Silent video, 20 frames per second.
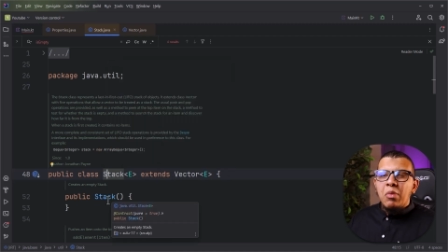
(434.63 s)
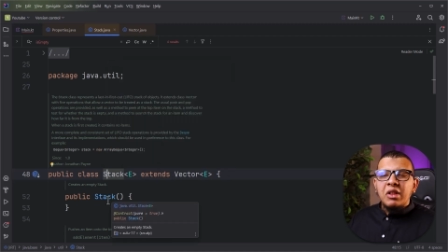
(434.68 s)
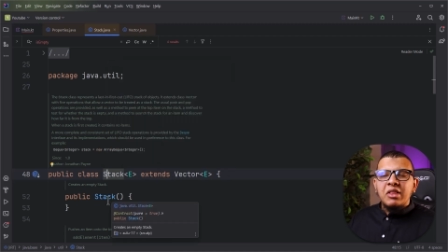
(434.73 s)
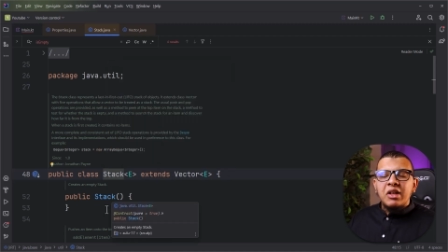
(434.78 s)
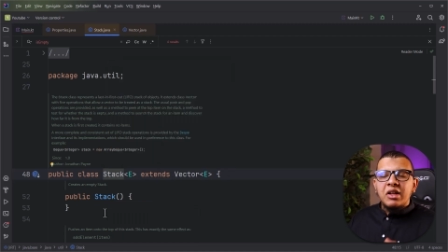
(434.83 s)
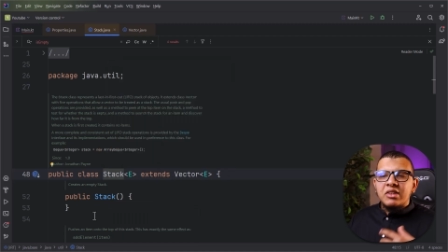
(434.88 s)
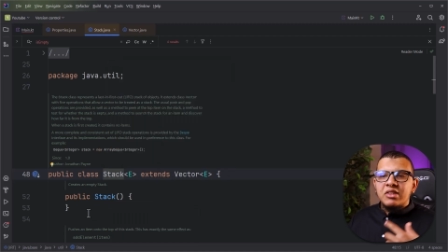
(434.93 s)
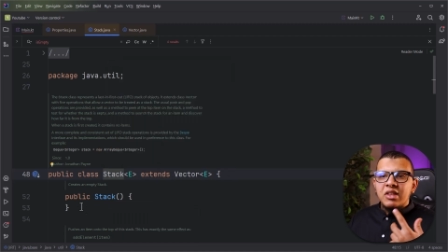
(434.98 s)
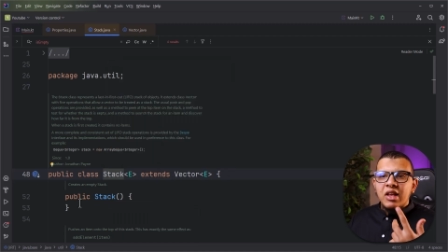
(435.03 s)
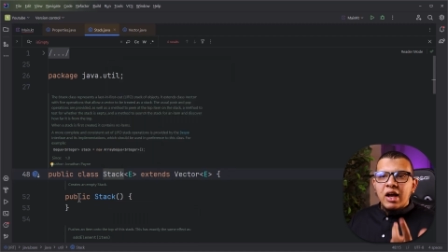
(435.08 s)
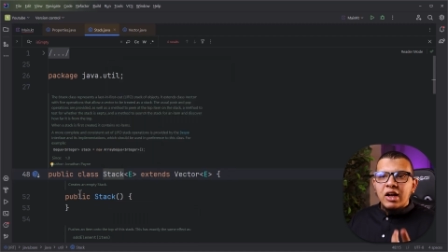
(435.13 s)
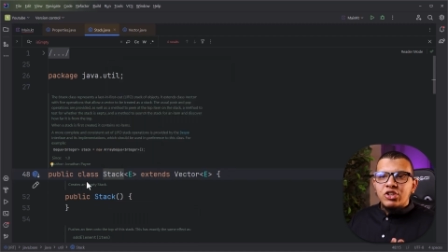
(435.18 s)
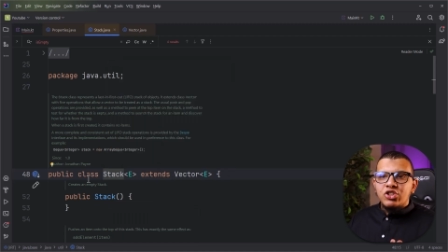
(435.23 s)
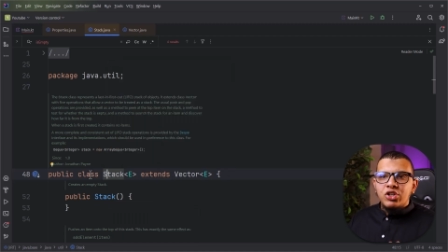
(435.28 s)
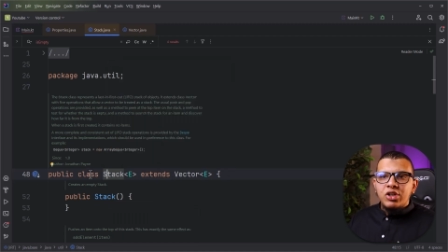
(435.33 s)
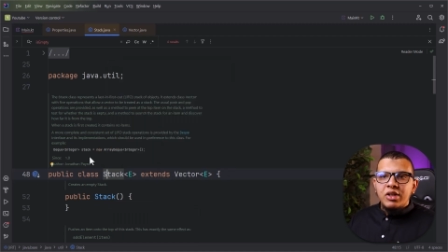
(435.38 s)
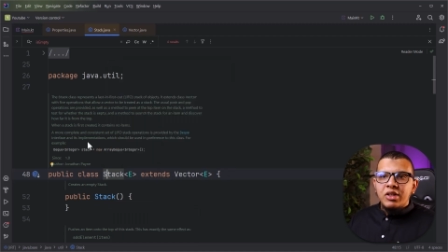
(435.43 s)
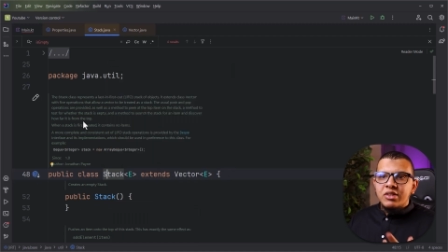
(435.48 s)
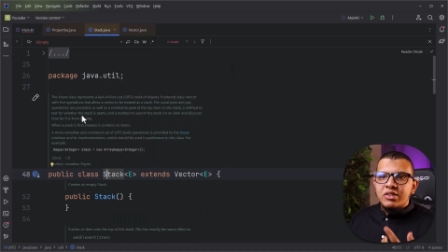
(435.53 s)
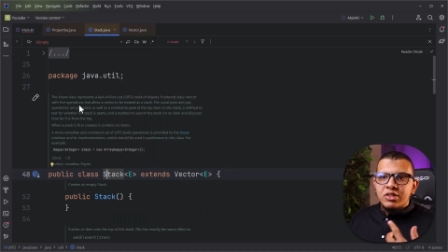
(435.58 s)
But
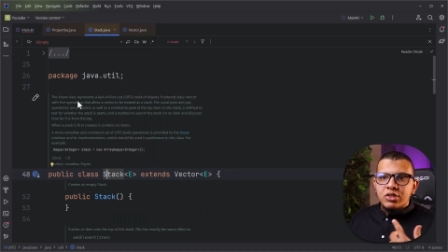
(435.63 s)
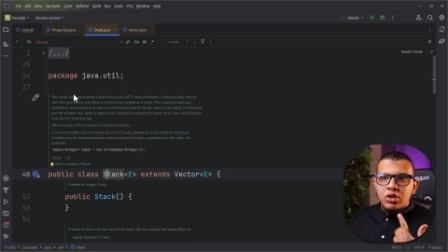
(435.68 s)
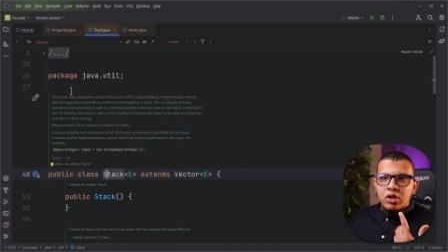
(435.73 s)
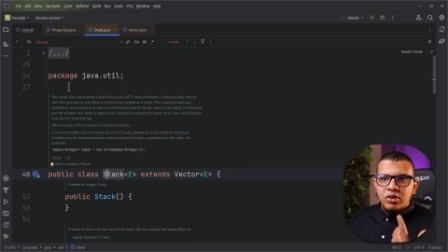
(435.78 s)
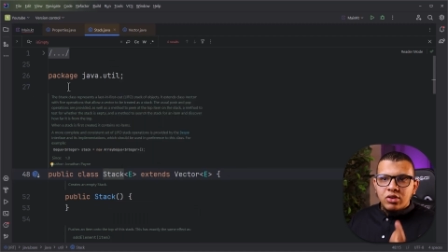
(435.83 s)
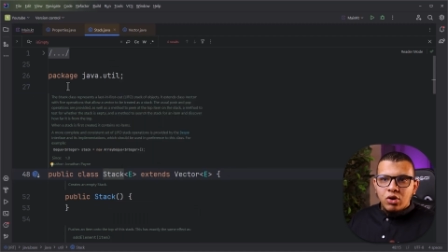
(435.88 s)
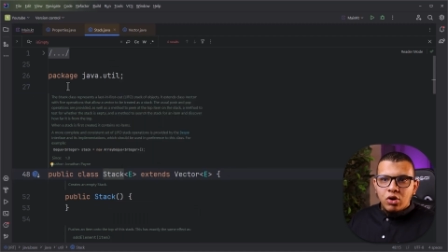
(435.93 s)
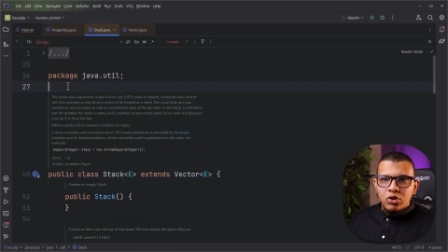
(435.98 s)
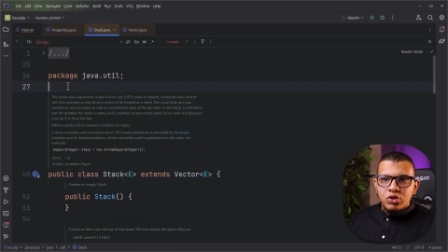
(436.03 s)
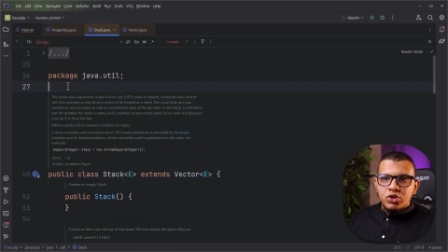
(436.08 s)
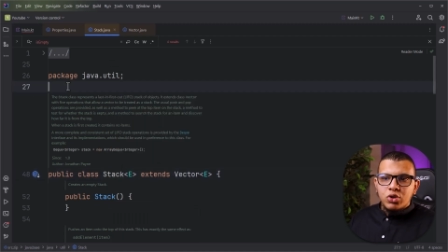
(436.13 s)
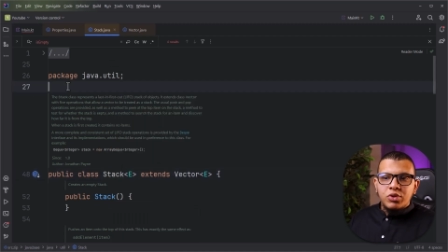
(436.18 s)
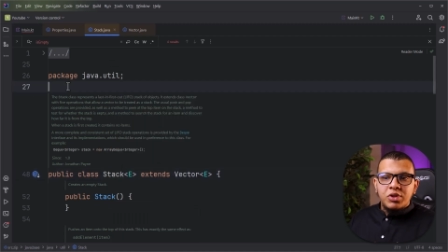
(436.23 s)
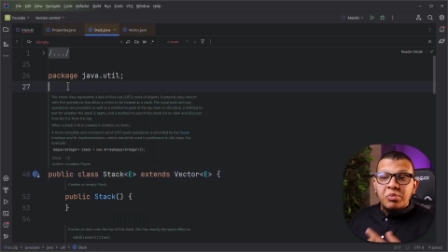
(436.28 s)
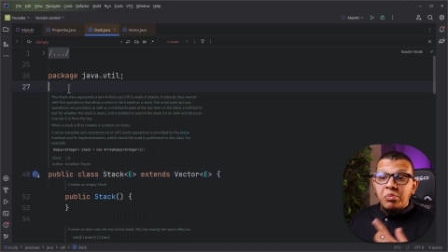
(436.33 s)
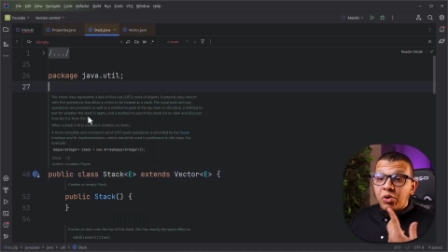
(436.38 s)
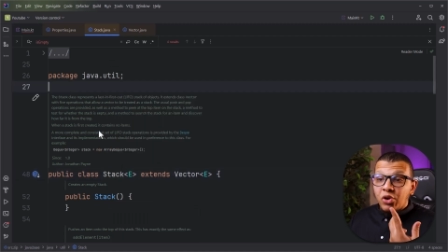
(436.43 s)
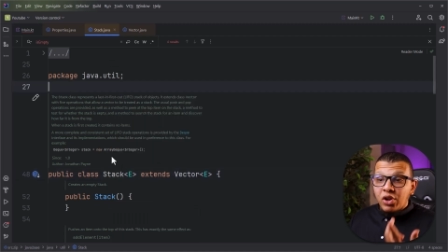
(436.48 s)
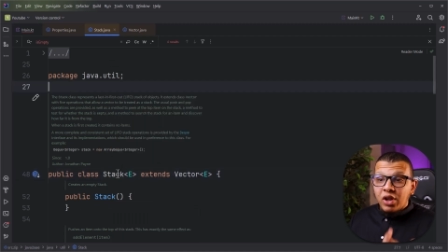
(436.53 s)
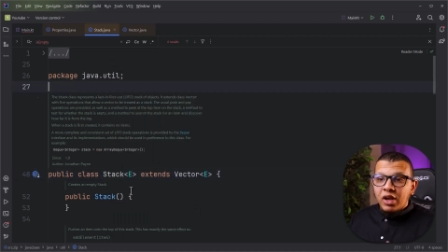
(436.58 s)
actually, it's not also
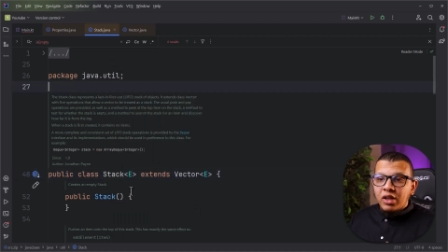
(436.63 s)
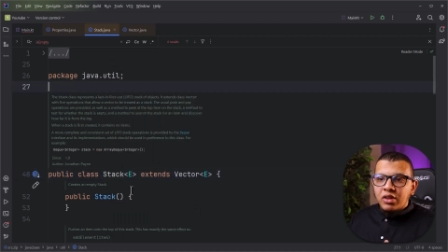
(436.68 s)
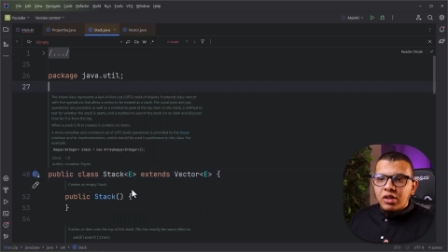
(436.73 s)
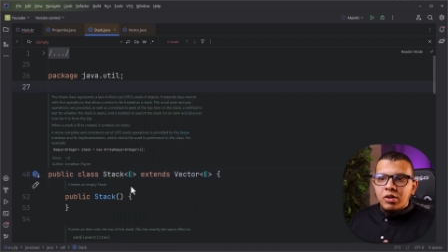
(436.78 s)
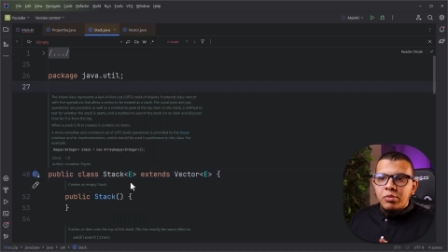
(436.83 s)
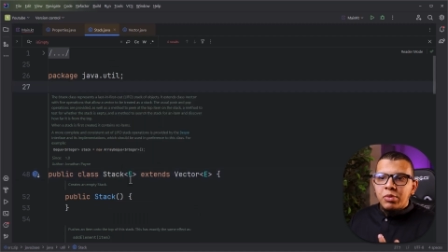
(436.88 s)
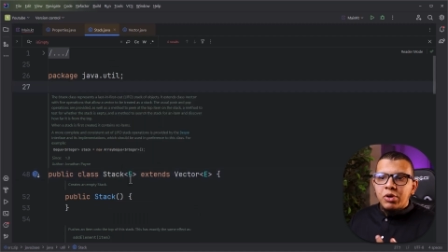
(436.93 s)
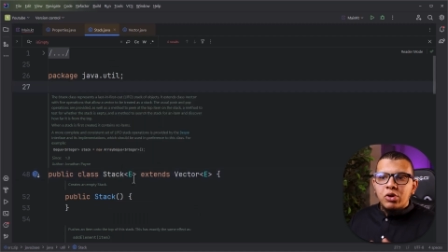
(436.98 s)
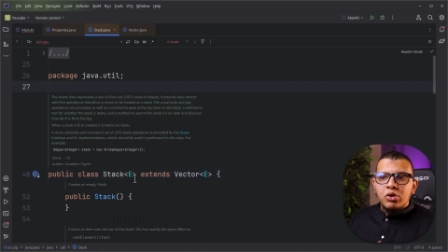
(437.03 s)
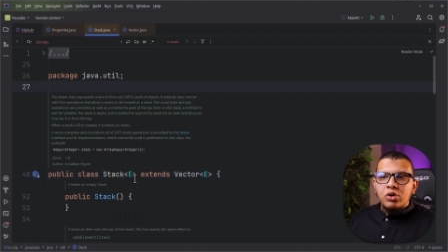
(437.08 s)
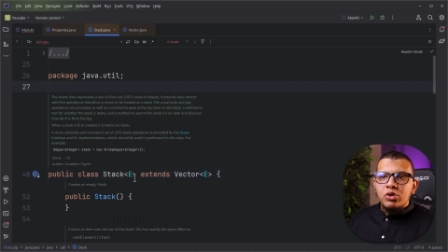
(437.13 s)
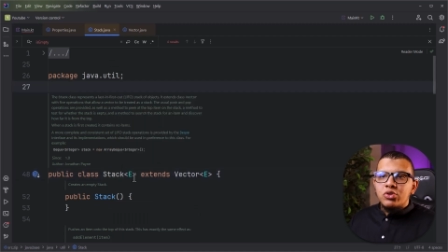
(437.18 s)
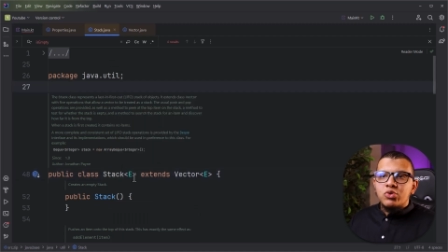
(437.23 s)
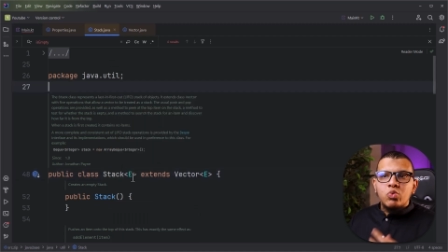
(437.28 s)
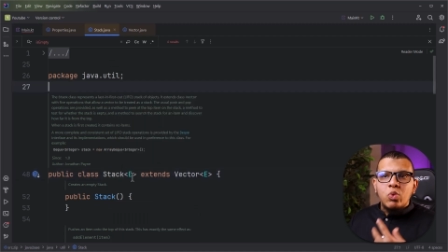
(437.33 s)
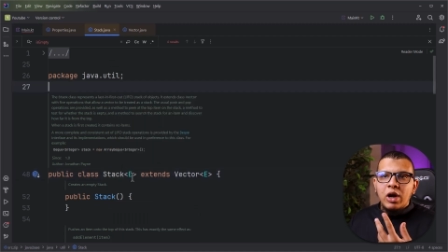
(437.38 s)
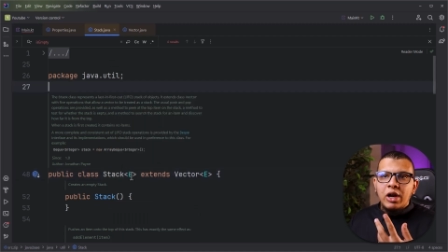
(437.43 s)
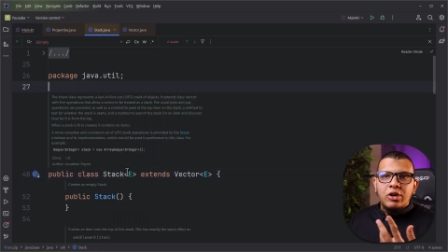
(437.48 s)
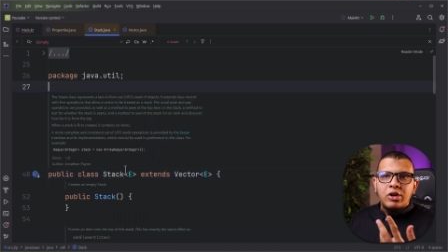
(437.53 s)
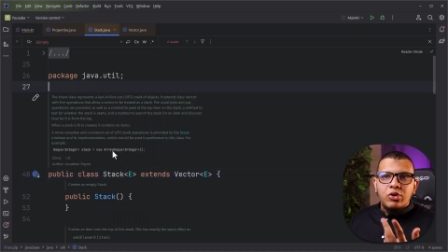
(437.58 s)
deprecated, because
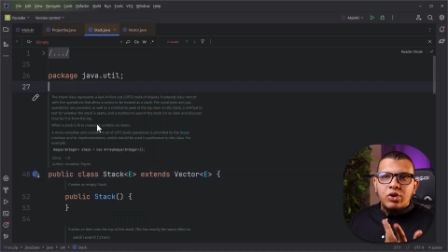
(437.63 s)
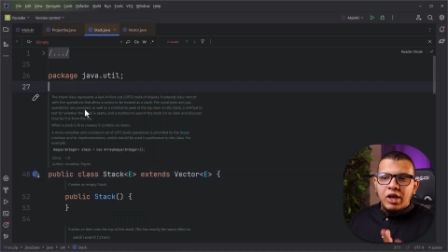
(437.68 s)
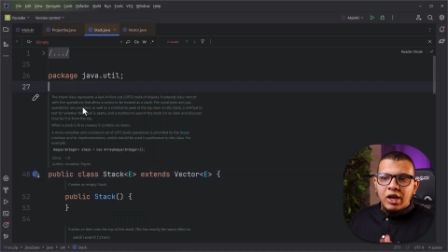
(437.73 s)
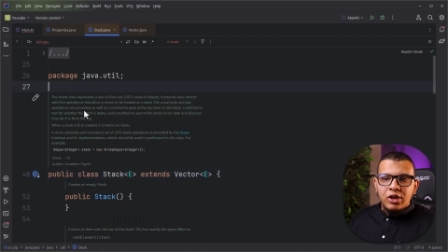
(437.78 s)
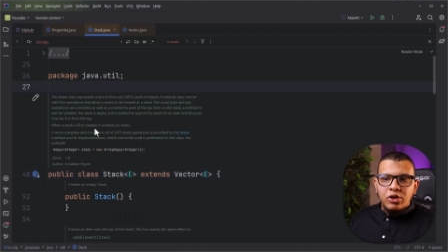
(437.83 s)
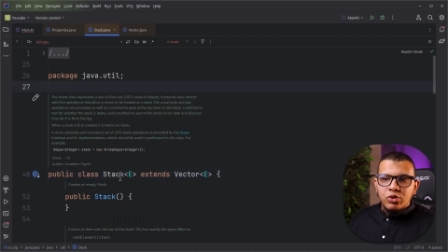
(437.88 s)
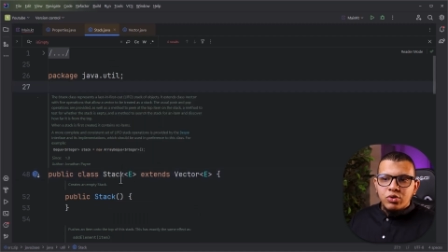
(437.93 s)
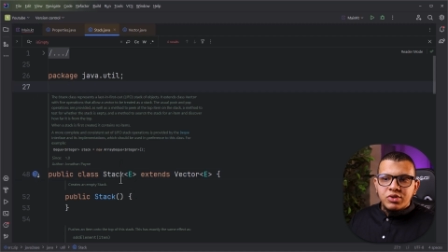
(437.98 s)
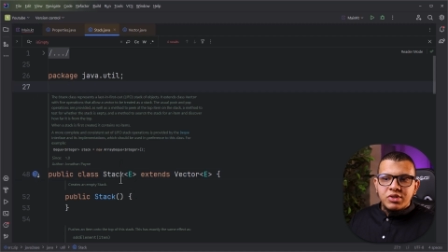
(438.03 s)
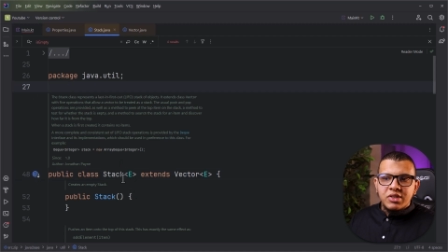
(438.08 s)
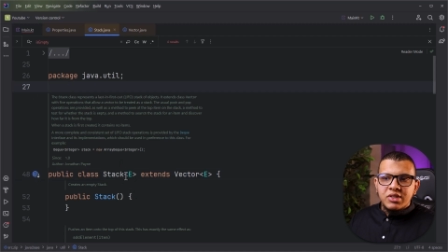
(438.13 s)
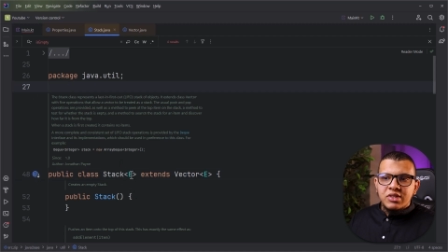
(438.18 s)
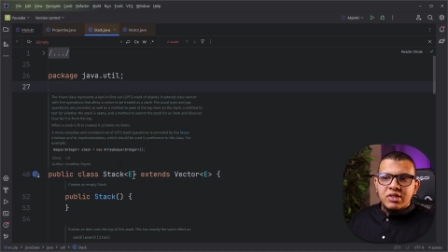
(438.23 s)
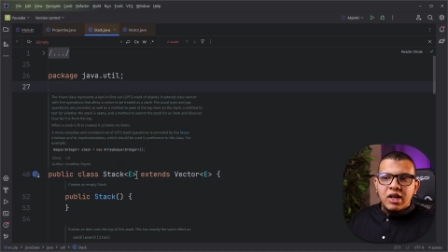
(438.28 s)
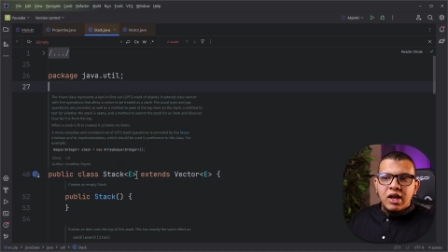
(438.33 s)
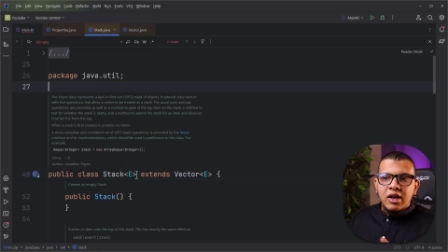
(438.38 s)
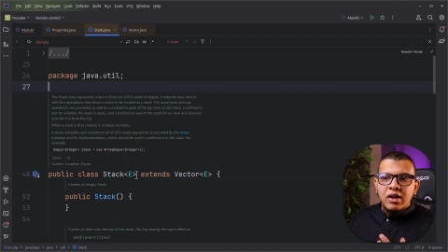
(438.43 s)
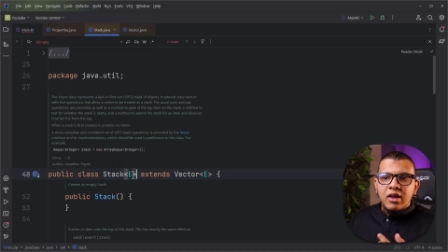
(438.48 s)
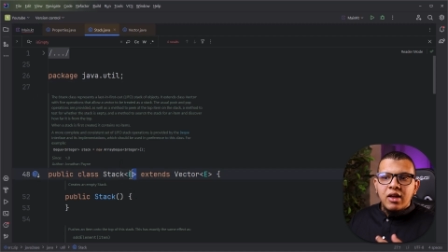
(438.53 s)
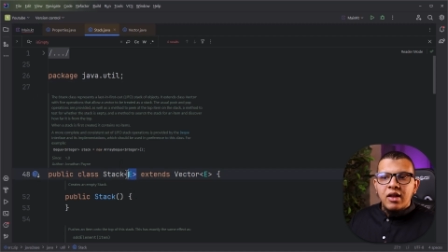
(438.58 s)
while you can use the
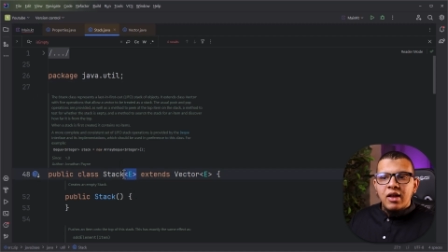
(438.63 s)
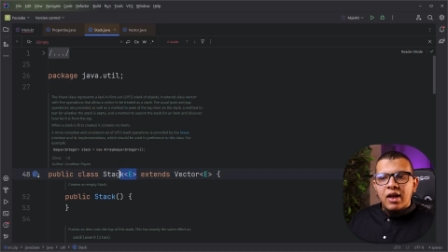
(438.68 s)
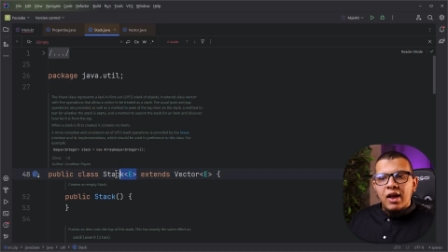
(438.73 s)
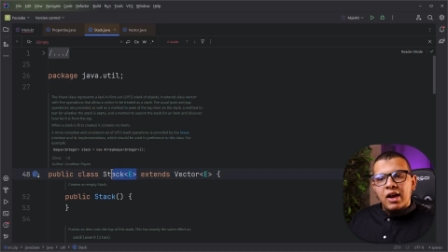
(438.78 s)
stack,